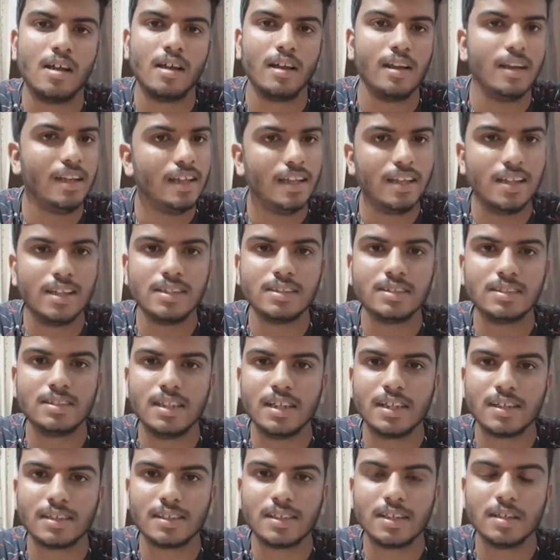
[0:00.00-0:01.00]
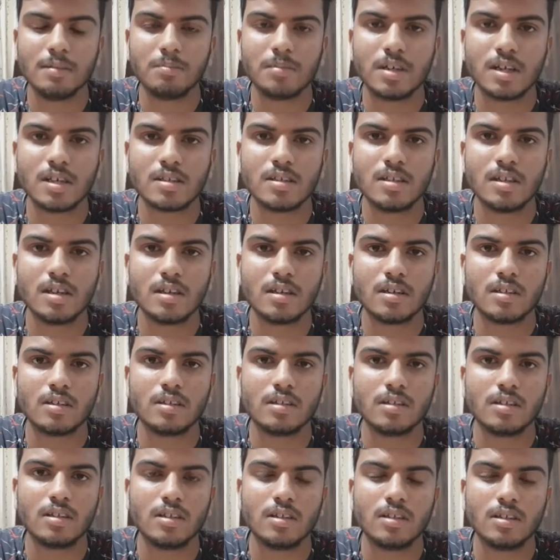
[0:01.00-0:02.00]
Link is nothing but
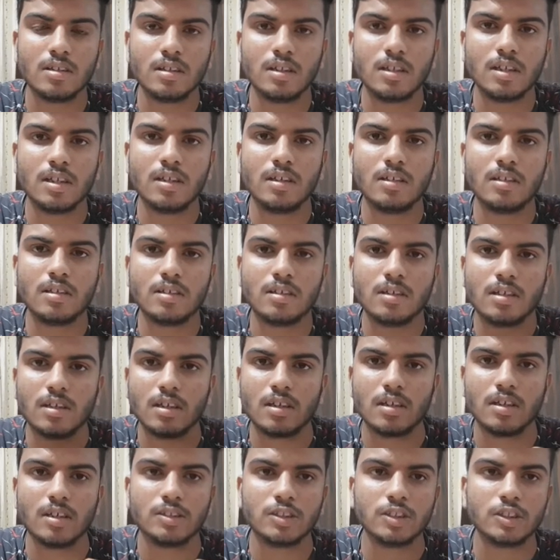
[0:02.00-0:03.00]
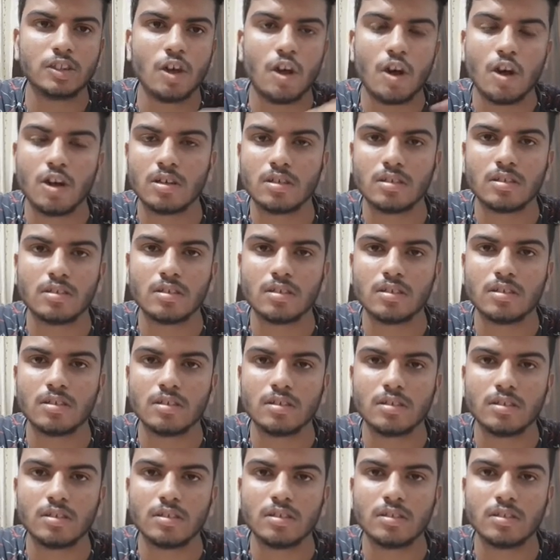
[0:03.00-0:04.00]
the short
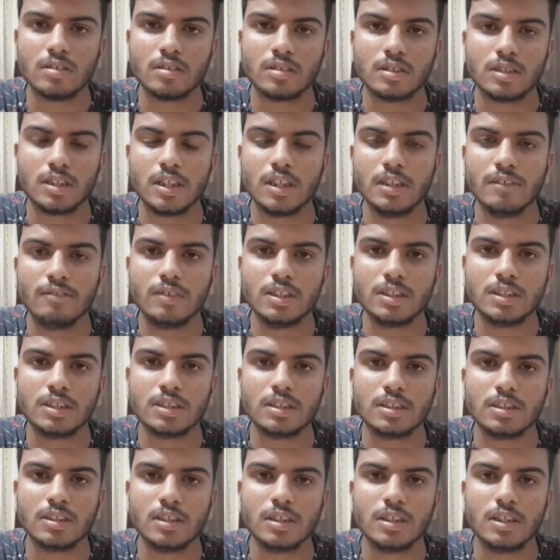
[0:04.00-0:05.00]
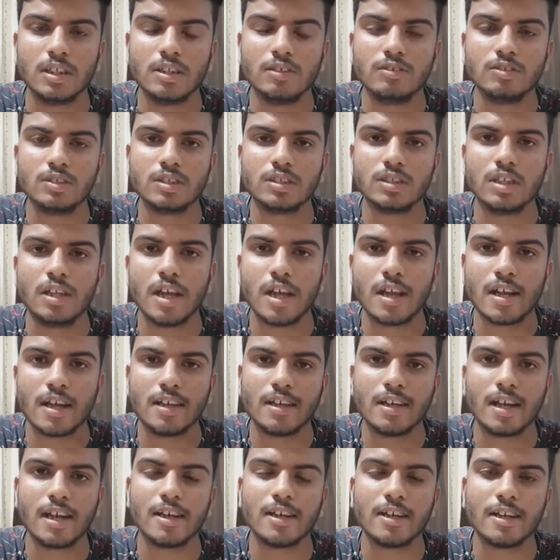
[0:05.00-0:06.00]
thing which gives
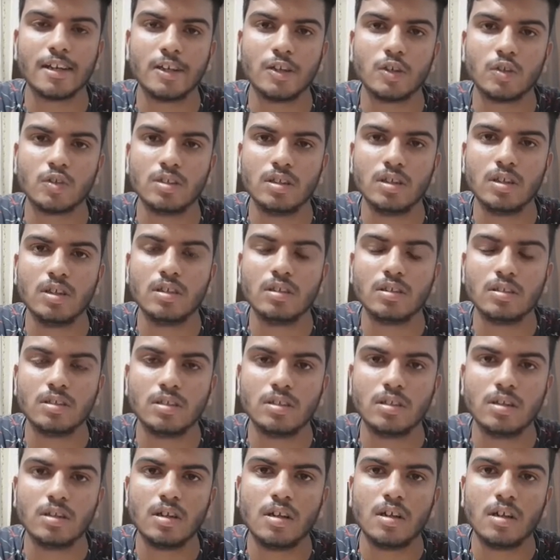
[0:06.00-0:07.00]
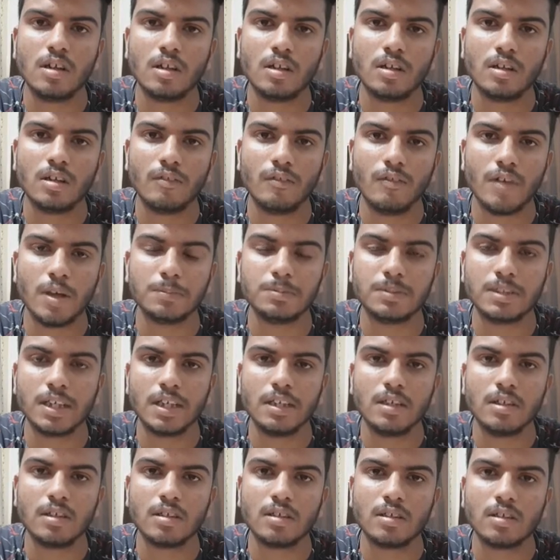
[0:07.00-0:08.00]
direct entry to the
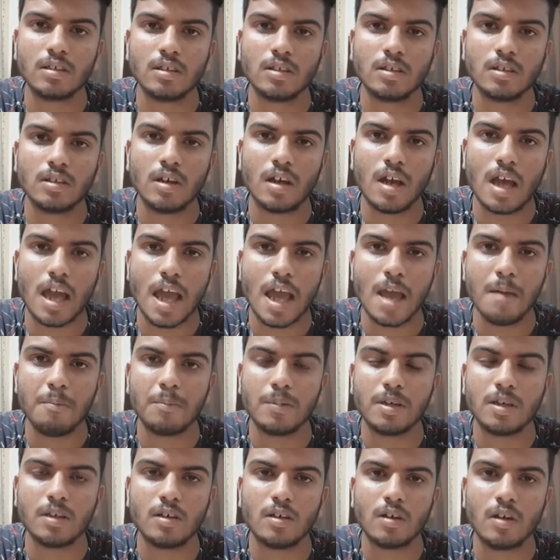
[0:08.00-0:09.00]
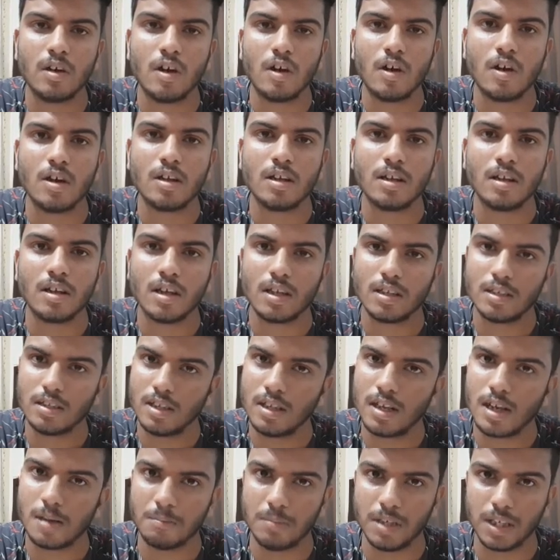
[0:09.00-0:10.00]
website, app or
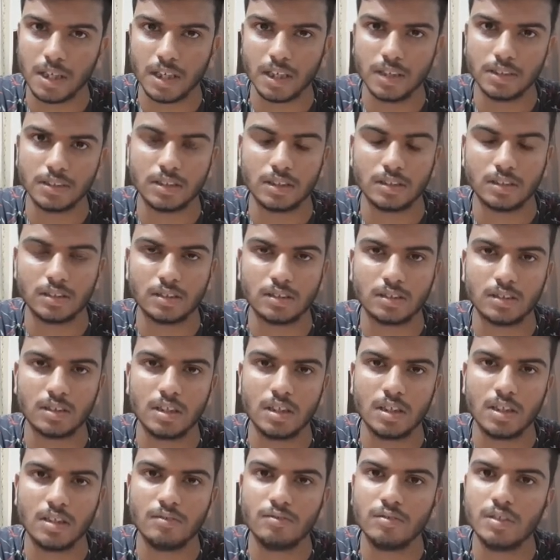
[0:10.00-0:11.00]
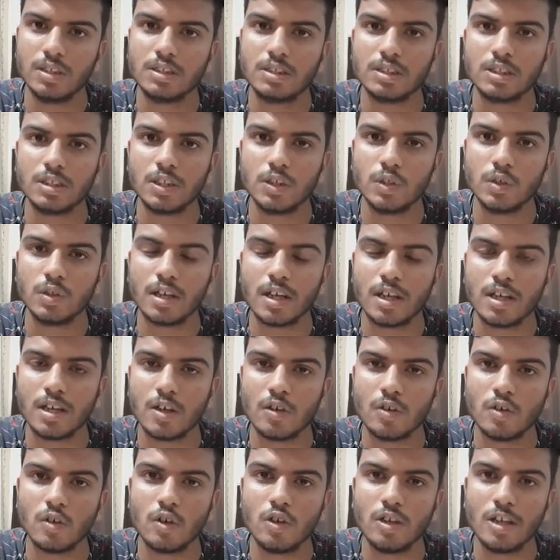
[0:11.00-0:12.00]
other applications which you can
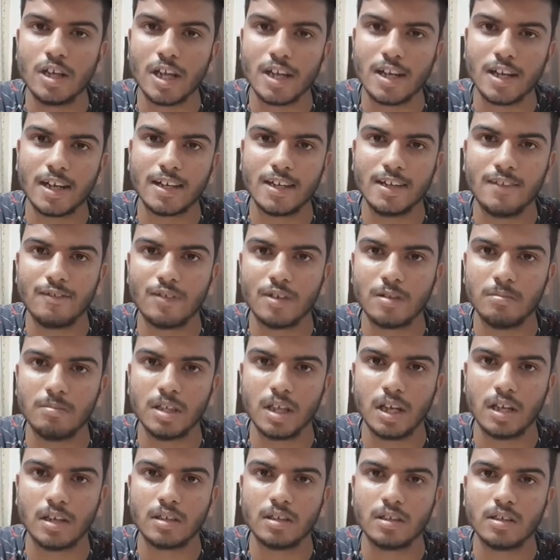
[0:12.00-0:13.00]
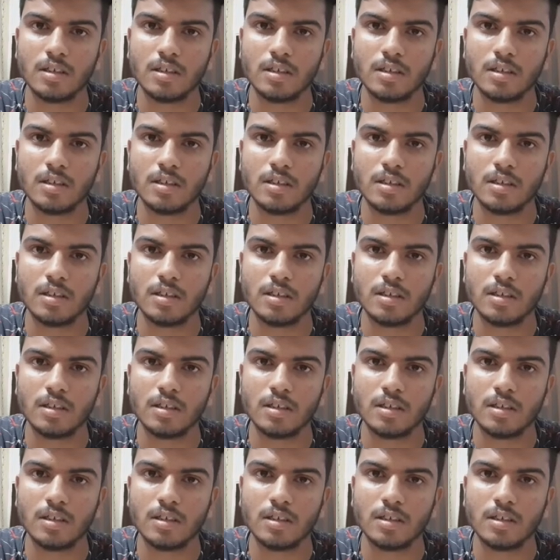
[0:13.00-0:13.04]
download directly from that.